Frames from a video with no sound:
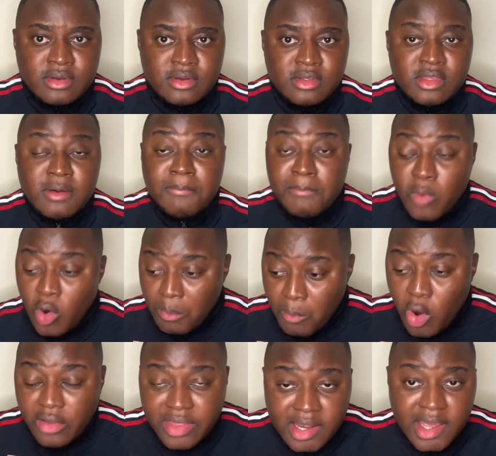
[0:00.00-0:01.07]
The
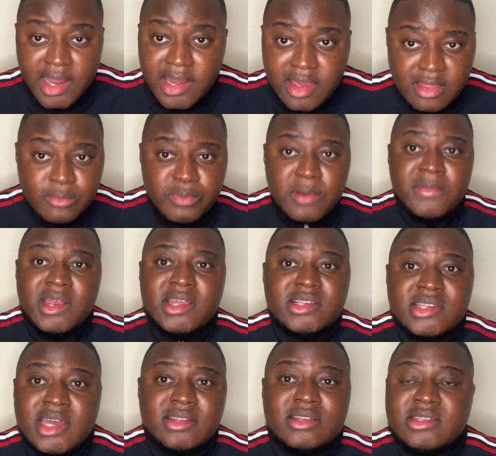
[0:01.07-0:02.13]
more than any other Premier League
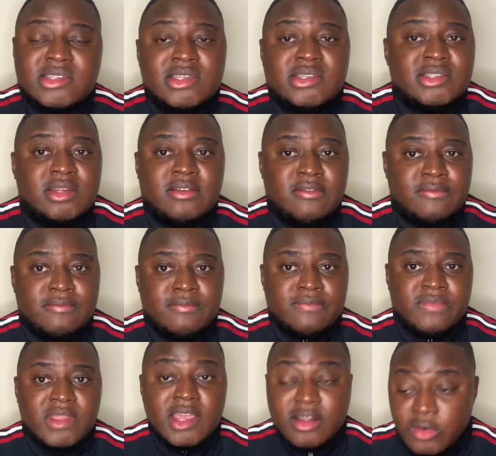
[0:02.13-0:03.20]
side this season,
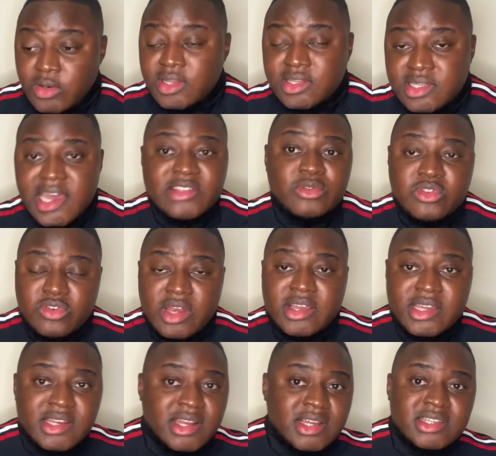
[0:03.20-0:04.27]
including sides which are
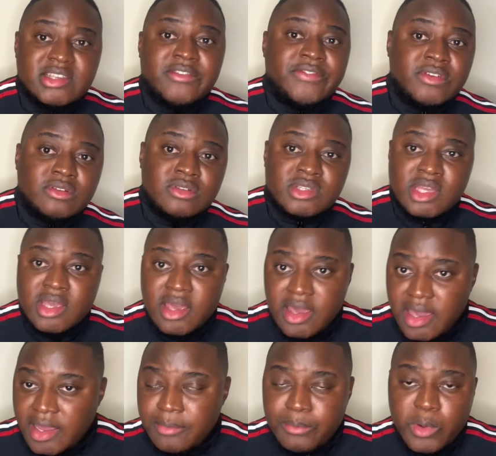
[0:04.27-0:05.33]
relegated like Sheffield
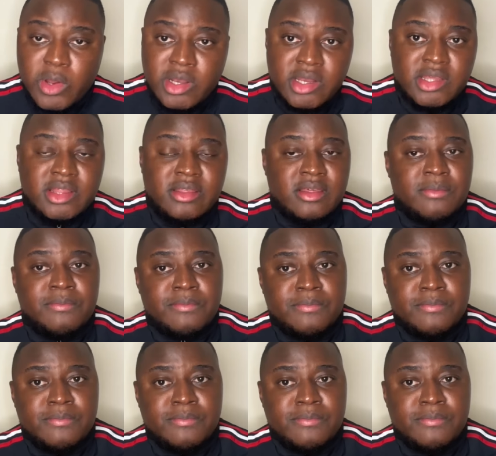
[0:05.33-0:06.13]
and Burnley and them.